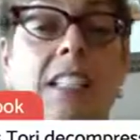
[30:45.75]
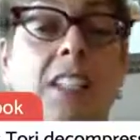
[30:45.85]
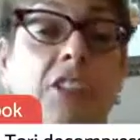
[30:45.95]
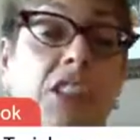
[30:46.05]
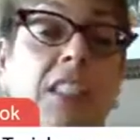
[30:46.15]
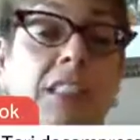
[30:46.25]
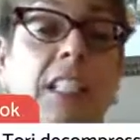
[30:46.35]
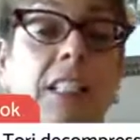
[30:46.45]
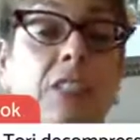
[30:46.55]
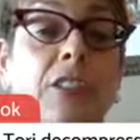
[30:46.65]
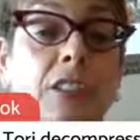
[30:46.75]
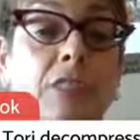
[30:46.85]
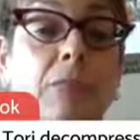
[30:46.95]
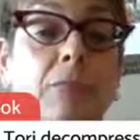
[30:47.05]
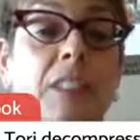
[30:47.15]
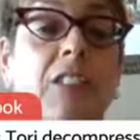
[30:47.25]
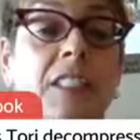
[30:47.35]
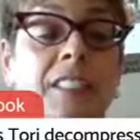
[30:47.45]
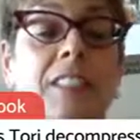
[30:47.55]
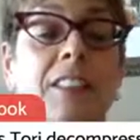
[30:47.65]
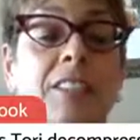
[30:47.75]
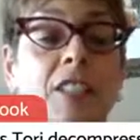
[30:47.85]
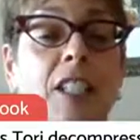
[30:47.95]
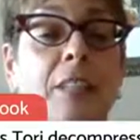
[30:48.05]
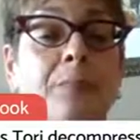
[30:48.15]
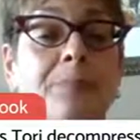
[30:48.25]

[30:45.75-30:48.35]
tell she's tired too. But she does a good job.